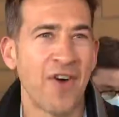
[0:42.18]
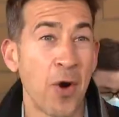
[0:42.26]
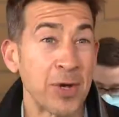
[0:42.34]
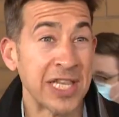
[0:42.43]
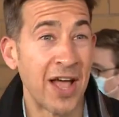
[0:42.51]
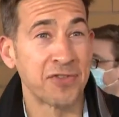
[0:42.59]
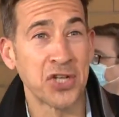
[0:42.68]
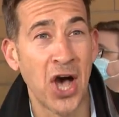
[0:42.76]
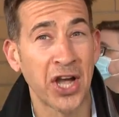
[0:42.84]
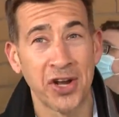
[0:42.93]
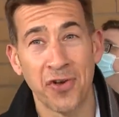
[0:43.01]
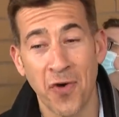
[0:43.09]
the
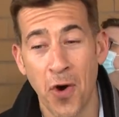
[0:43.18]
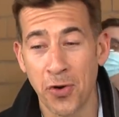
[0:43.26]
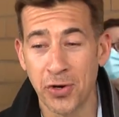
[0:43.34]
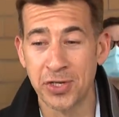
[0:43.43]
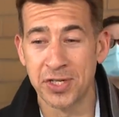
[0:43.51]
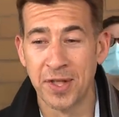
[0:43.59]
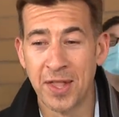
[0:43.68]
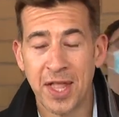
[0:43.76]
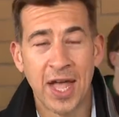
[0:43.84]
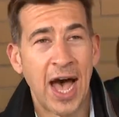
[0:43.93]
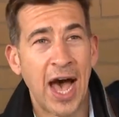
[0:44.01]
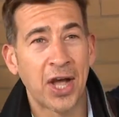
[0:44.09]
Democrat, former State
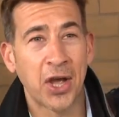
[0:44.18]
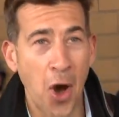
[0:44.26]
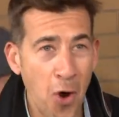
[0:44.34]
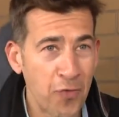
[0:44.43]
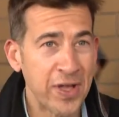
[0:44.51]
Treasurer Alexi